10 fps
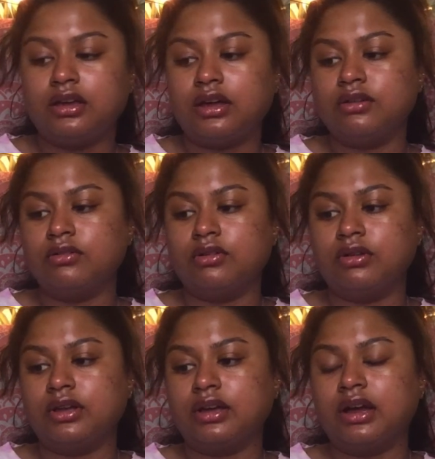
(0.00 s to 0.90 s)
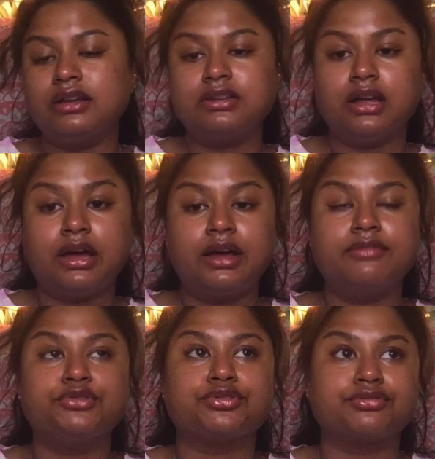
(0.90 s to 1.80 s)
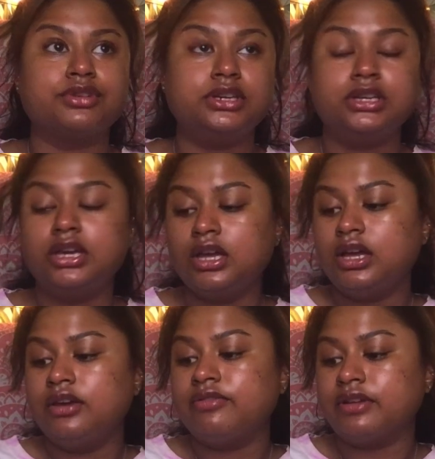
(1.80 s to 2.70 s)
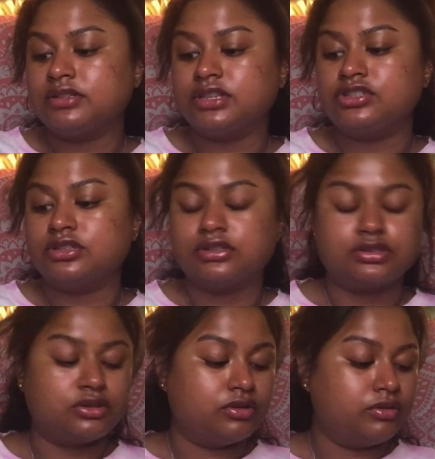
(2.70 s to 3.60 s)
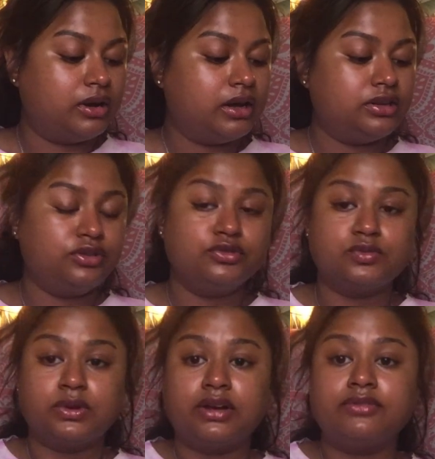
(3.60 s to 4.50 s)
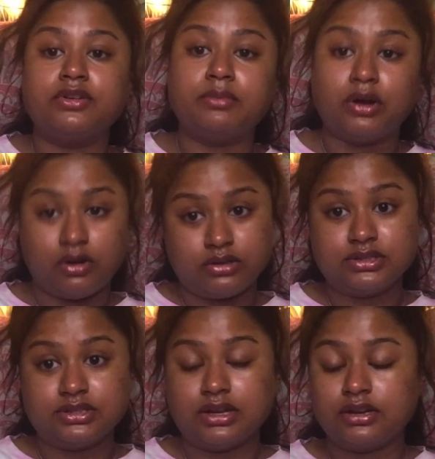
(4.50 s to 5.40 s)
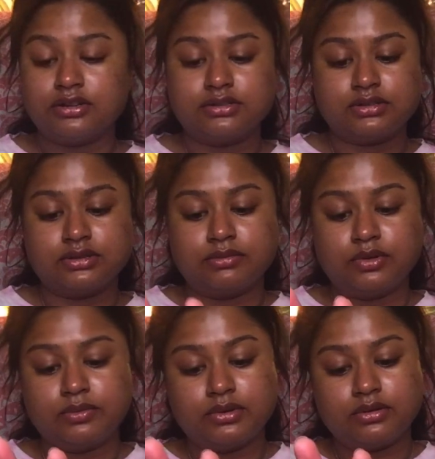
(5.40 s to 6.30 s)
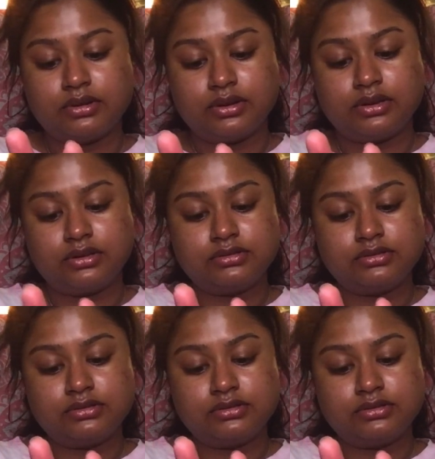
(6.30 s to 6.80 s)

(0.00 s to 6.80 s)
I don't know, like I have 3 foundations, so I use whatever my heart desires at the moment, okay?